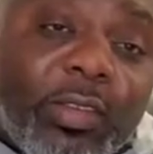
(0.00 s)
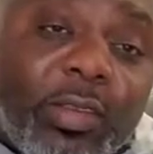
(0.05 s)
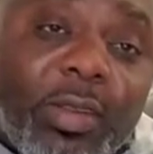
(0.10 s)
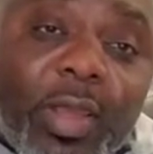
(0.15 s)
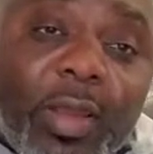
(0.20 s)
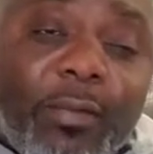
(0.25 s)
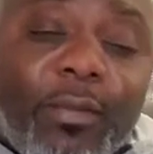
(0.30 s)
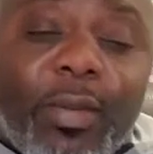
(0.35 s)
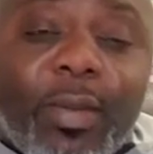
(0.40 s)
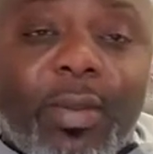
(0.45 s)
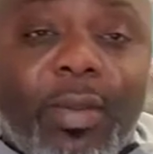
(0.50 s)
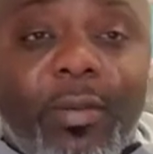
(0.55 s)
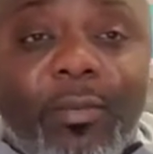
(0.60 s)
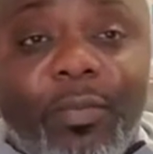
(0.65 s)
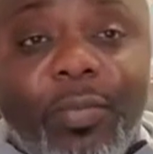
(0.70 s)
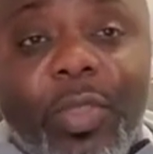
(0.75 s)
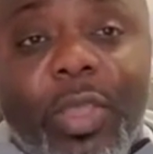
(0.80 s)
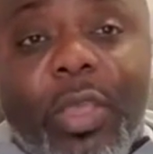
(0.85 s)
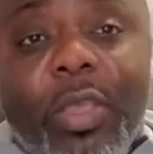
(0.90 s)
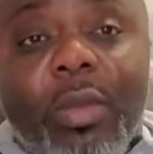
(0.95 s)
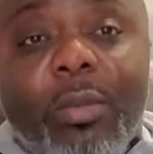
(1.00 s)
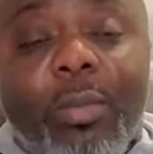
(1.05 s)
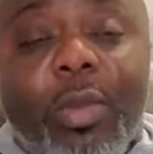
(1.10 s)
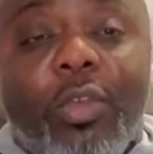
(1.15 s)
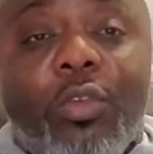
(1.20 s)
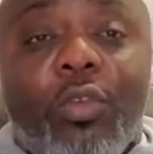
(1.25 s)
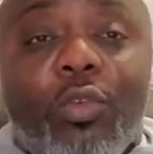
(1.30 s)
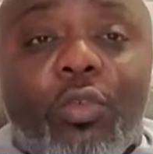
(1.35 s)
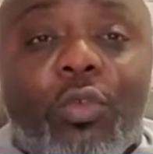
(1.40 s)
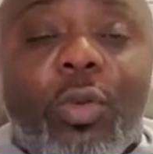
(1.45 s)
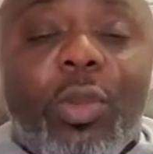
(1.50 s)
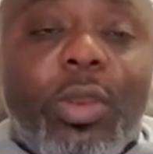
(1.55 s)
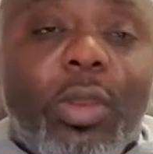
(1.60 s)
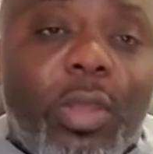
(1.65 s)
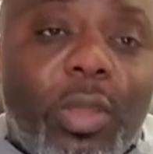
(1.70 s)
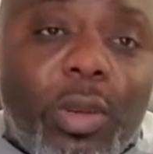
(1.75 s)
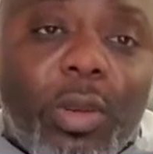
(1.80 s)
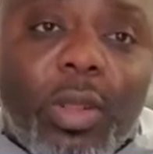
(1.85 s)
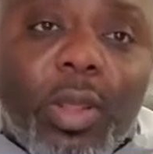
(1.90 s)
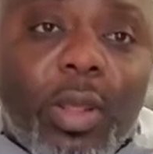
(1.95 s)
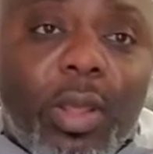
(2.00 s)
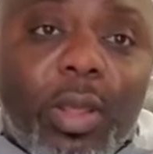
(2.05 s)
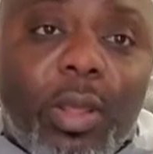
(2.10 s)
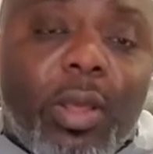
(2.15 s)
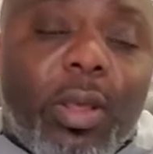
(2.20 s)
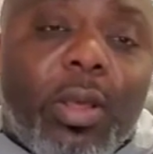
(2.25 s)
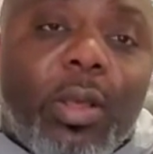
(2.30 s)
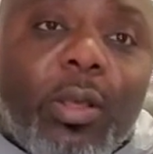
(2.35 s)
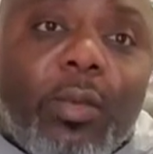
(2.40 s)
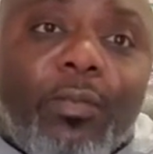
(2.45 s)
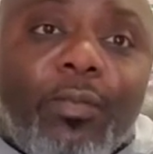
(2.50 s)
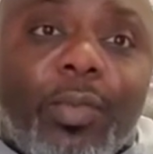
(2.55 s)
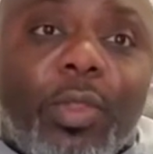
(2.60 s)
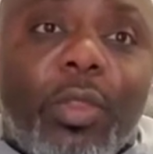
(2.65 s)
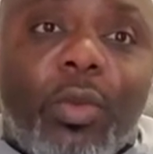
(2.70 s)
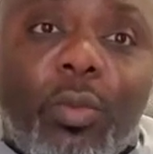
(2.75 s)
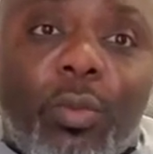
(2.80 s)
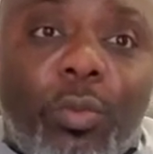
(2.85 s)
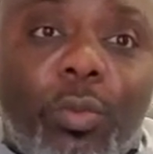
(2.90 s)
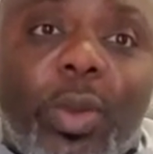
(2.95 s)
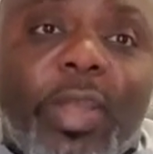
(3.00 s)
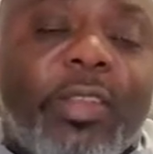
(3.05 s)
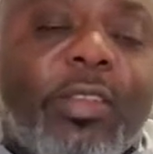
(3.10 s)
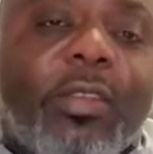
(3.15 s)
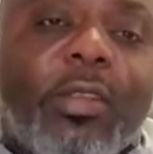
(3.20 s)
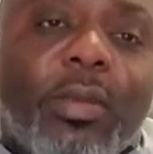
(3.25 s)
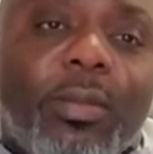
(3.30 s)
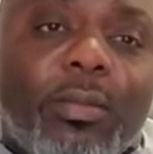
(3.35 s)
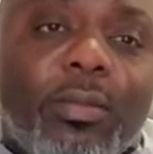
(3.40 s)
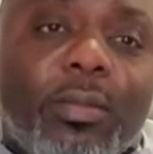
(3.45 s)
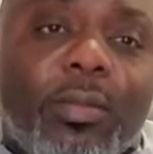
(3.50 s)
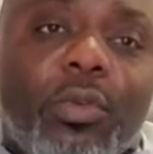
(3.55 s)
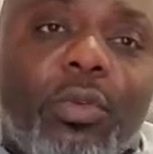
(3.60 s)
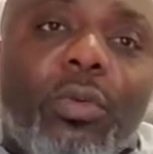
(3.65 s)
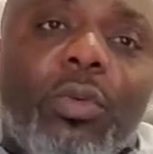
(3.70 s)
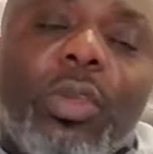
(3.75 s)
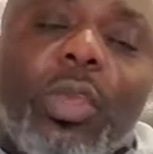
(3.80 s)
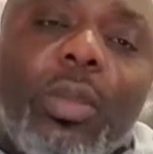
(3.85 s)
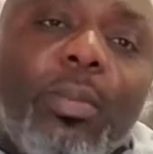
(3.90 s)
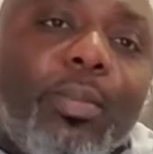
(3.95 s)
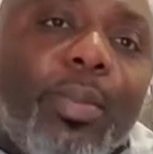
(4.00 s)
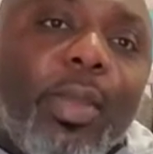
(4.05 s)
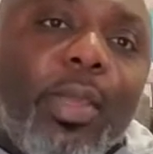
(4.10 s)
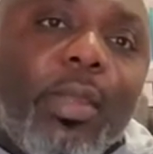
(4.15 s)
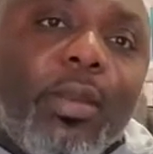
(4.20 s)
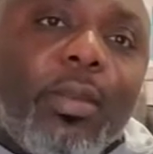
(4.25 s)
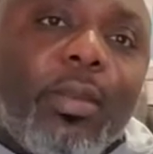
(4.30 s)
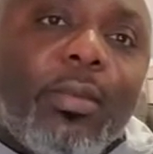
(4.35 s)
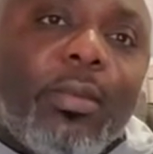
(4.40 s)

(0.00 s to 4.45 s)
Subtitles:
in Africa, but you do it in the West, you get paid.